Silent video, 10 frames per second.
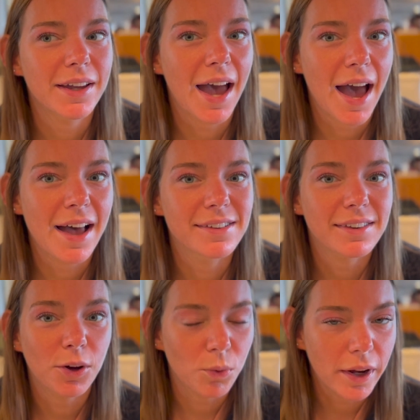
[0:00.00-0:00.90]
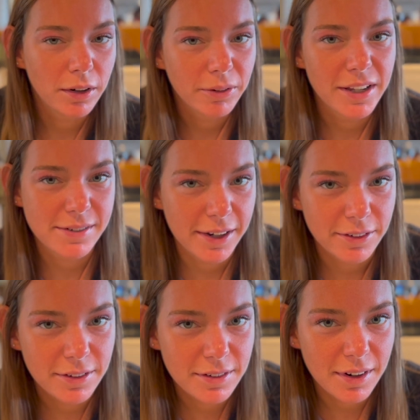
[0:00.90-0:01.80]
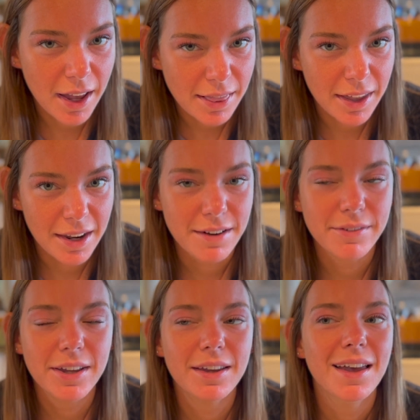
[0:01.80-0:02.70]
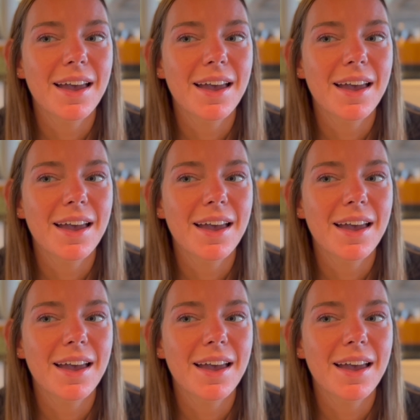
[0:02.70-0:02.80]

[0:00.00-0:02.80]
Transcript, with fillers: has like wild toast at the end of it,